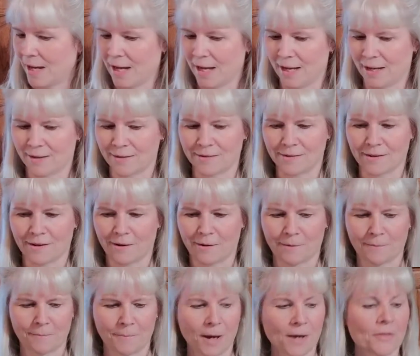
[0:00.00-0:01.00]

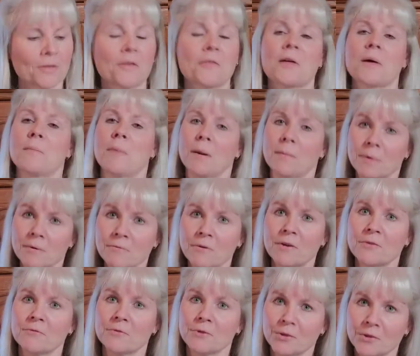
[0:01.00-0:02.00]
And I thought that might be
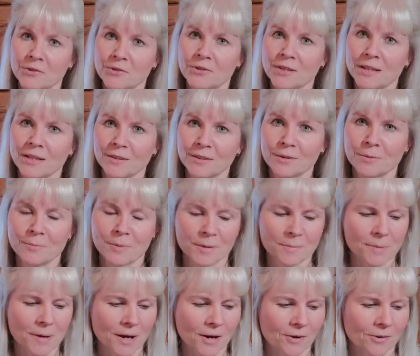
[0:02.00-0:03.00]
fun for you to see a little bit
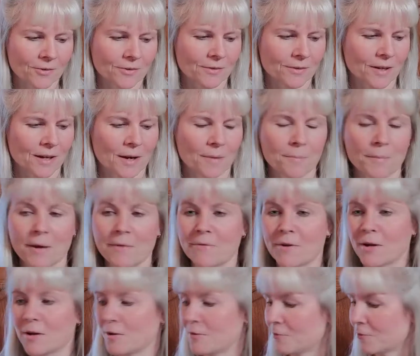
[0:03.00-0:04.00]
about my
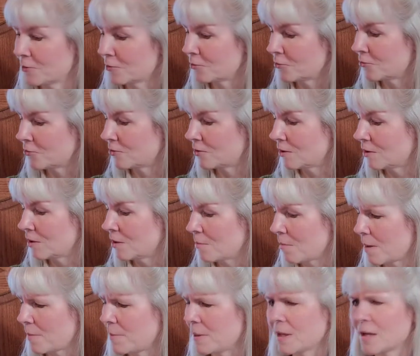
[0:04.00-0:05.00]
big
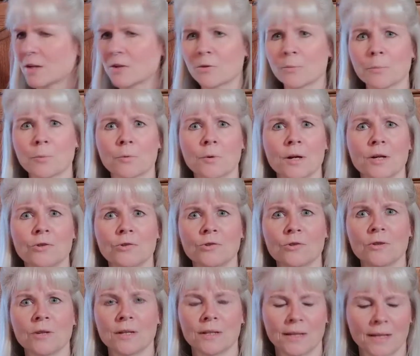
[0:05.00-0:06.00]

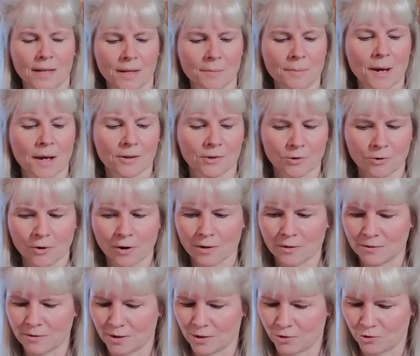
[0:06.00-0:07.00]
inspiration in getting back to
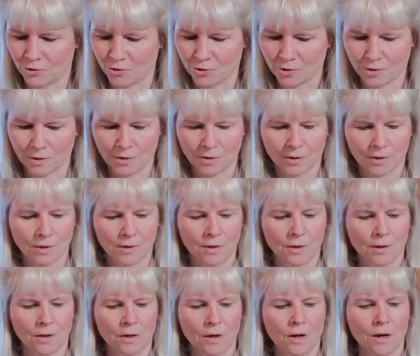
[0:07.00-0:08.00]
cross stitch.
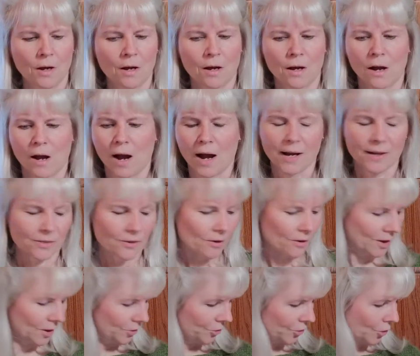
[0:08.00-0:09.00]
I
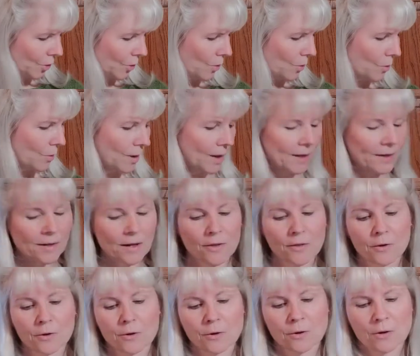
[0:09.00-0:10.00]
thought I'd show
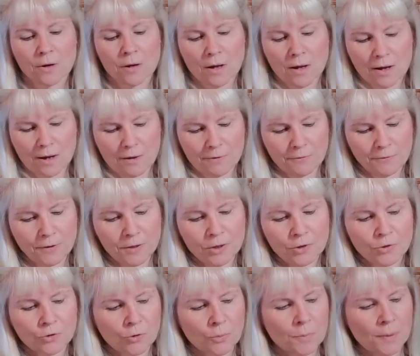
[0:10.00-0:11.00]
another
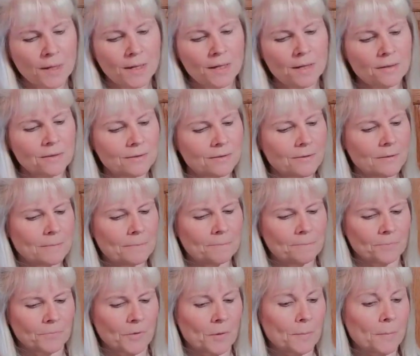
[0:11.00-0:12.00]
finished piece.
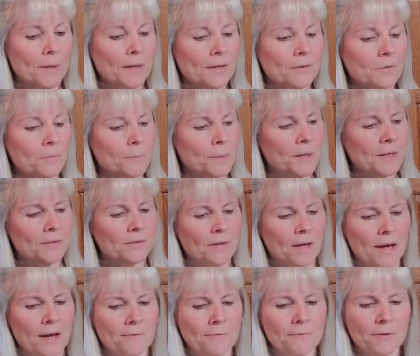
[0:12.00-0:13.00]
The biggest piece
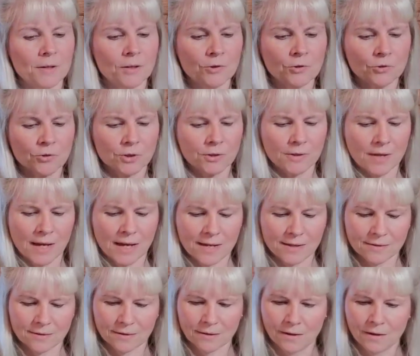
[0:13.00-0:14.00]
I have finished to
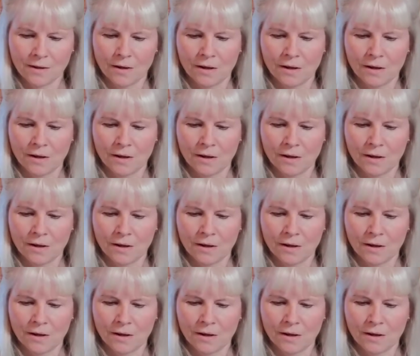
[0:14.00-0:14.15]
date.